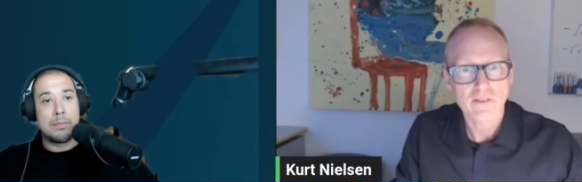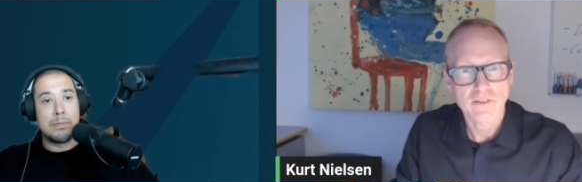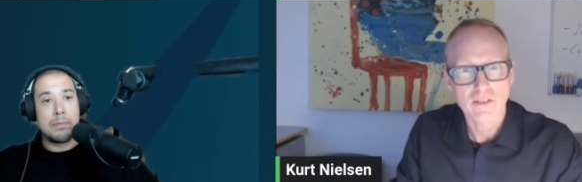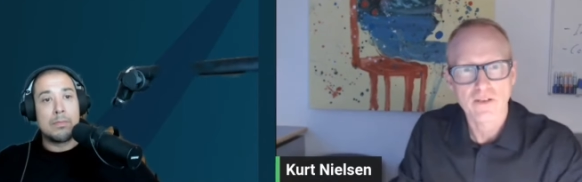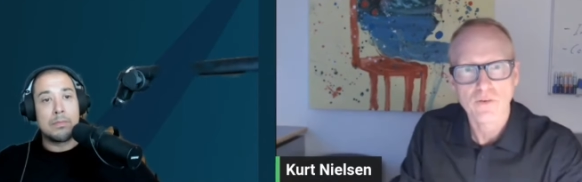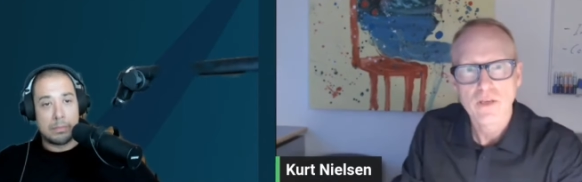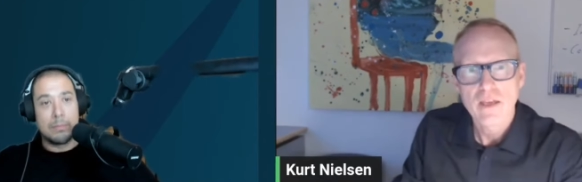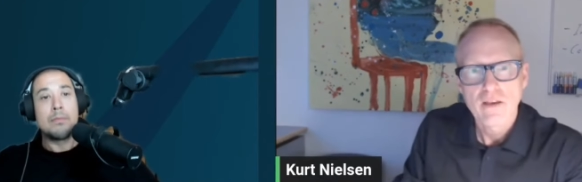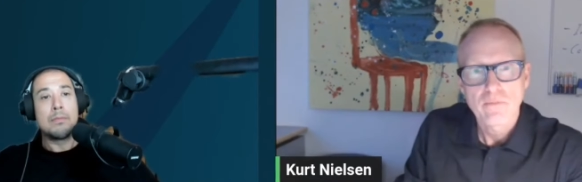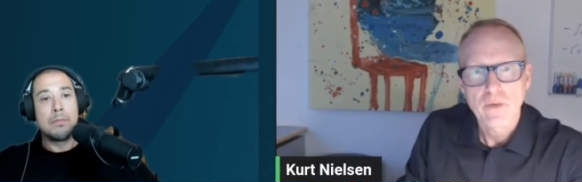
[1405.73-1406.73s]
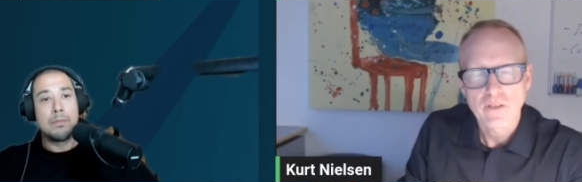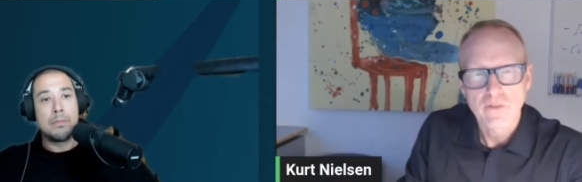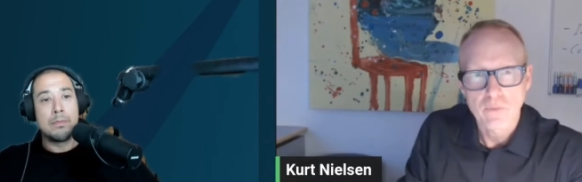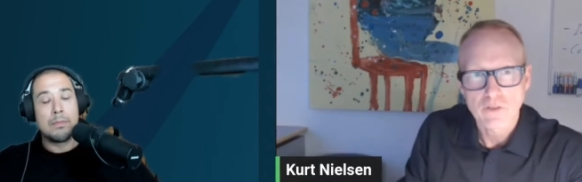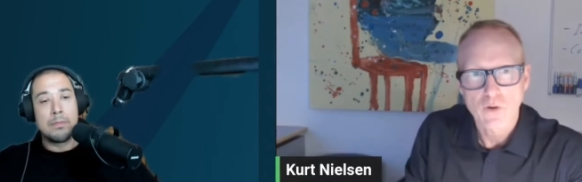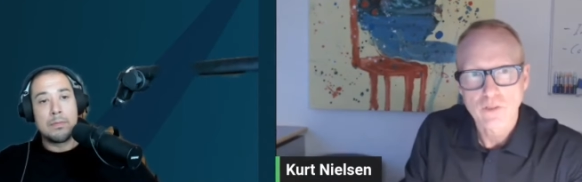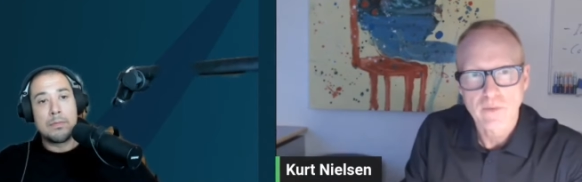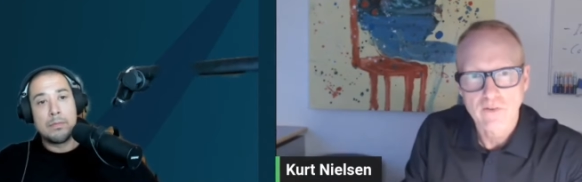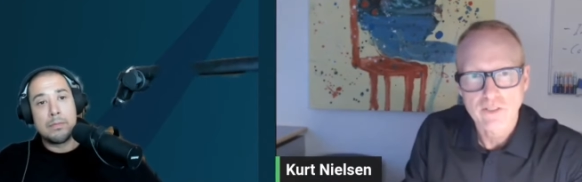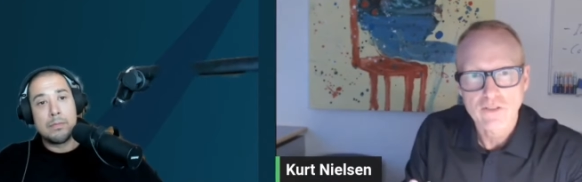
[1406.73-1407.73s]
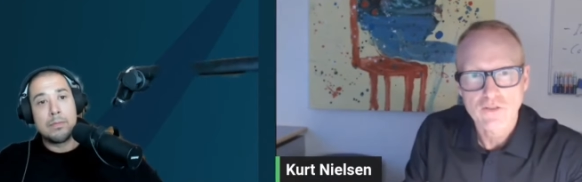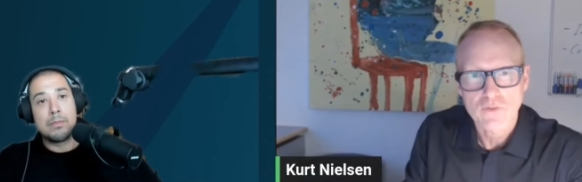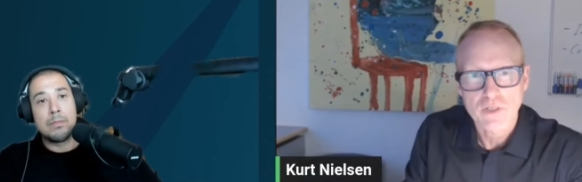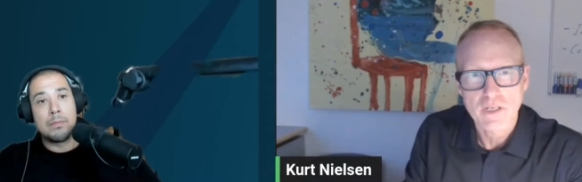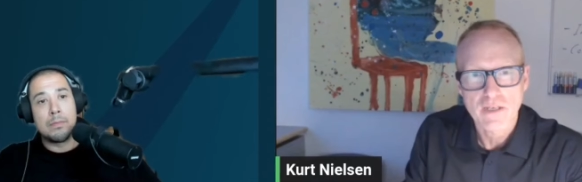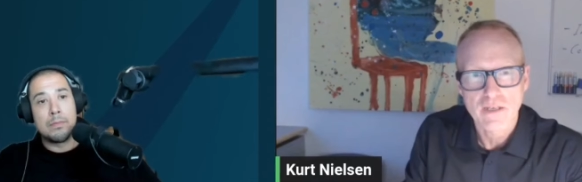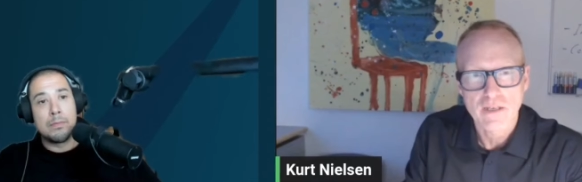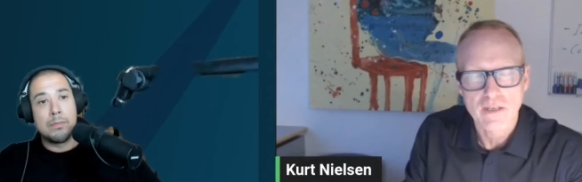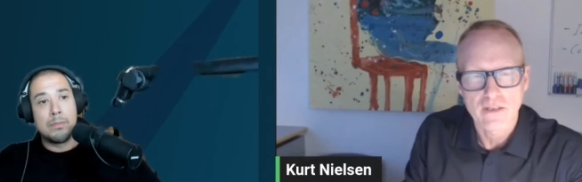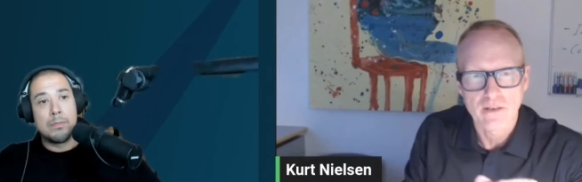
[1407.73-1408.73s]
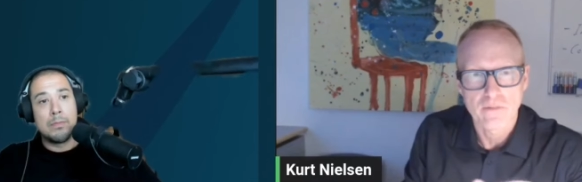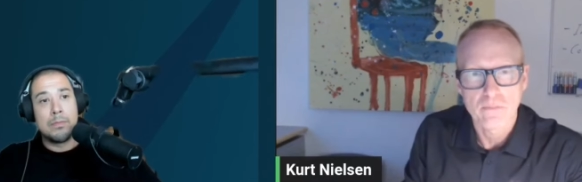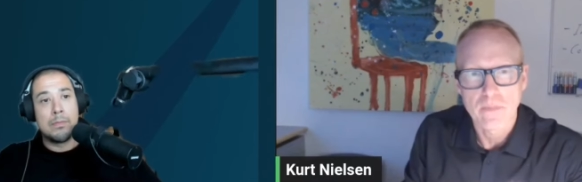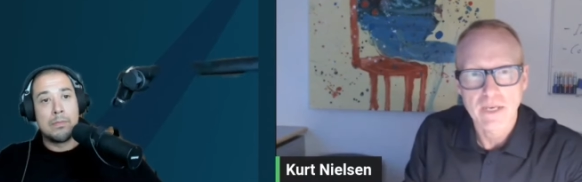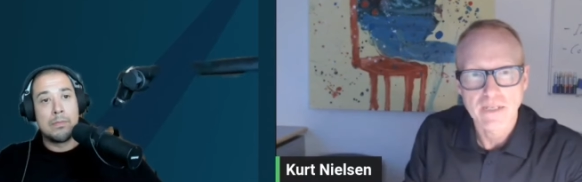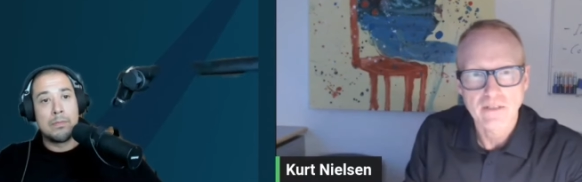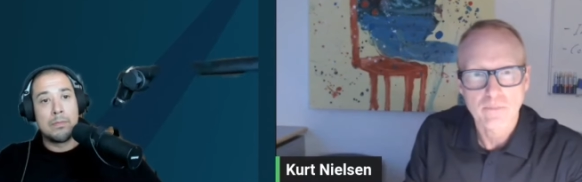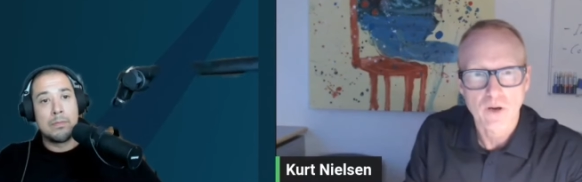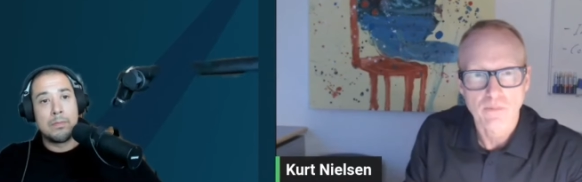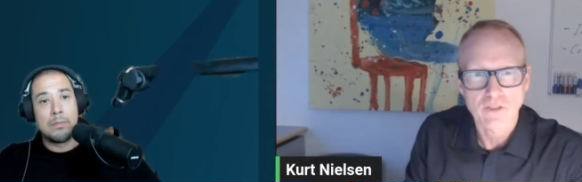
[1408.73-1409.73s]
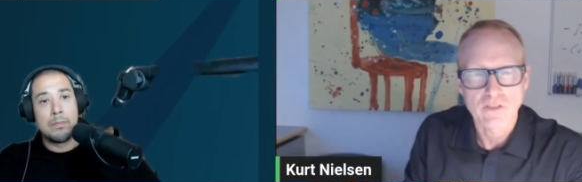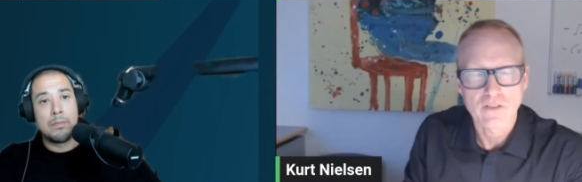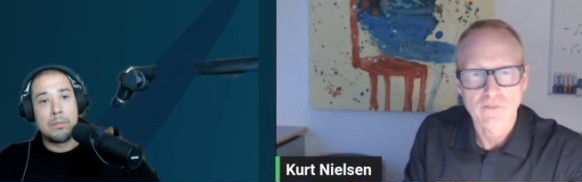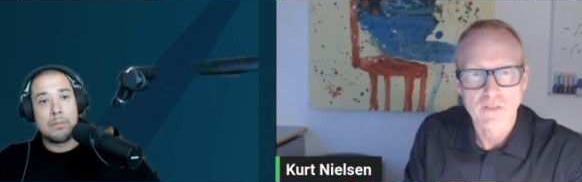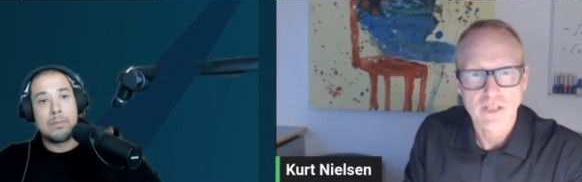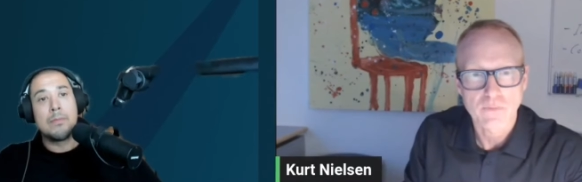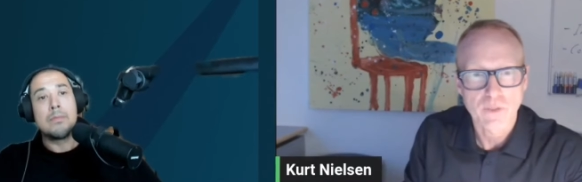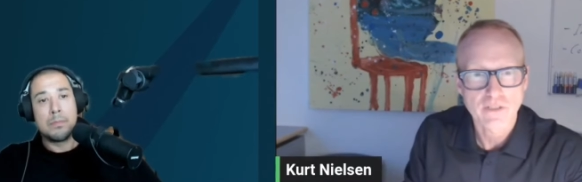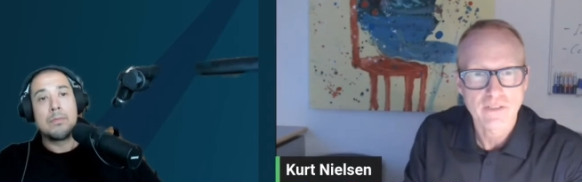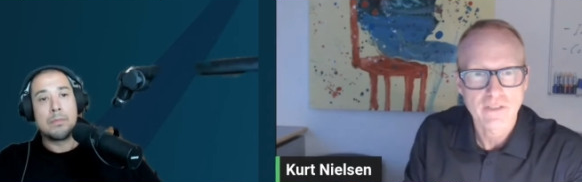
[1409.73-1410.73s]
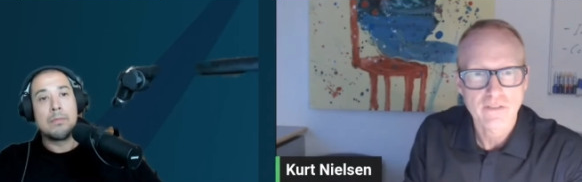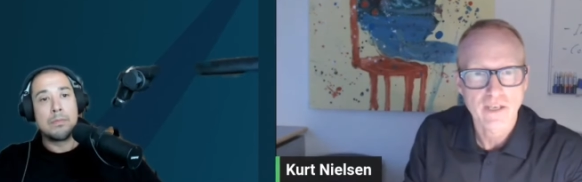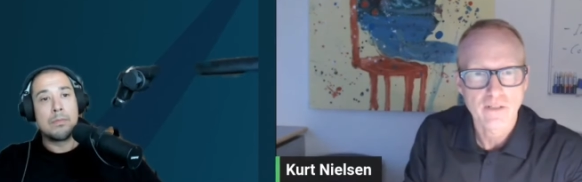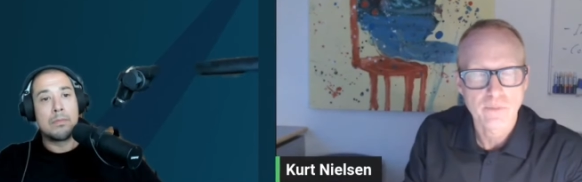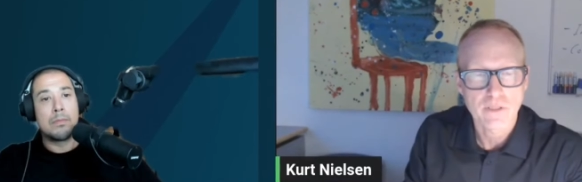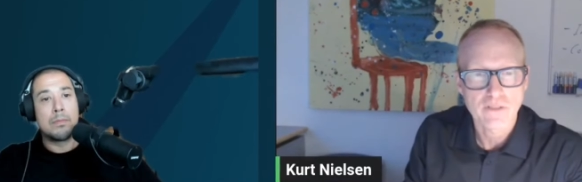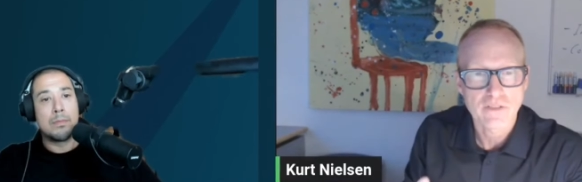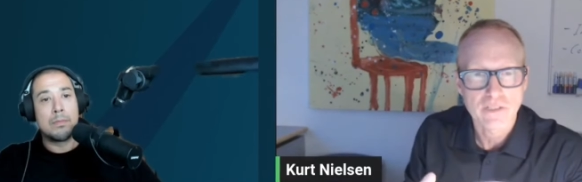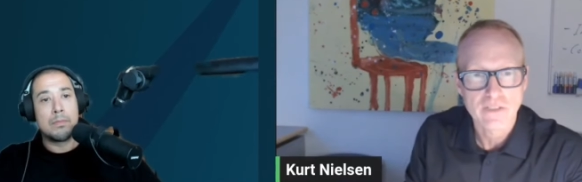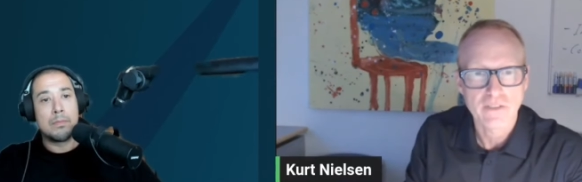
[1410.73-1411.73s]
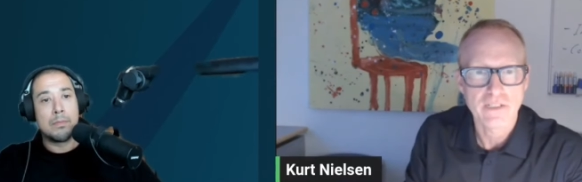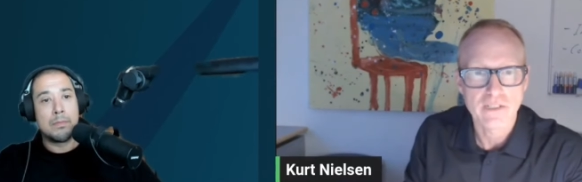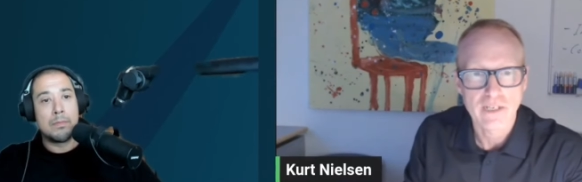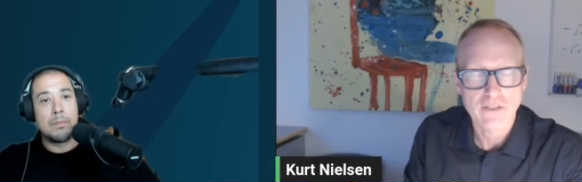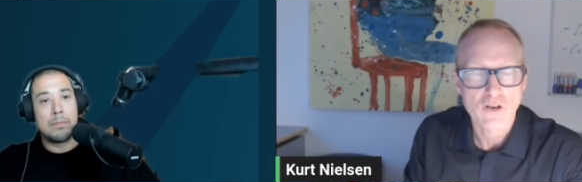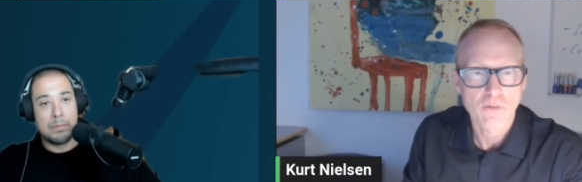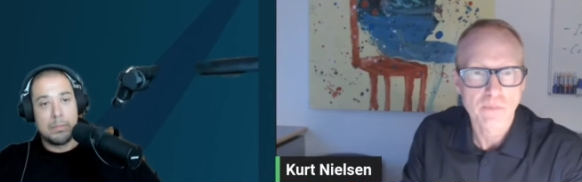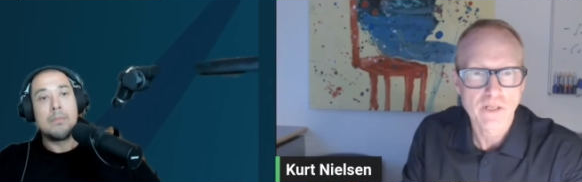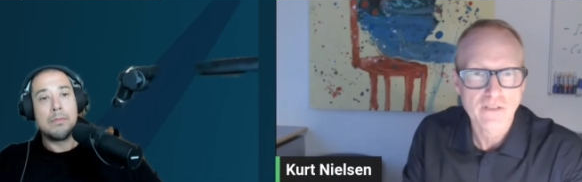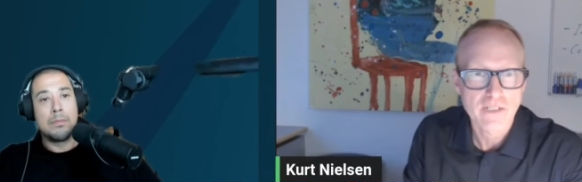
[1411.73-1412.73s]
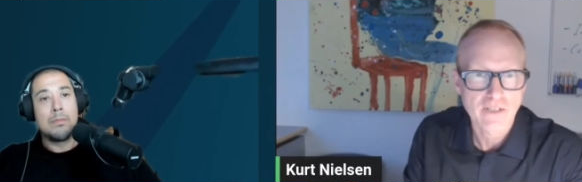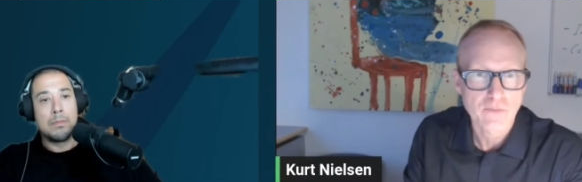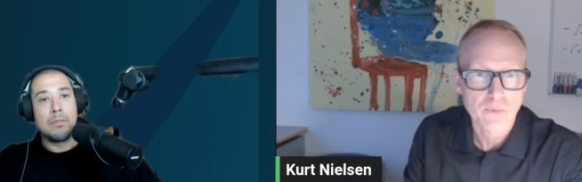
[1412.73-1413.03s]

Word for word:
Speaker 1: So, but we talked about these three uh, main properties of the network: the scalability, the interoperability, and the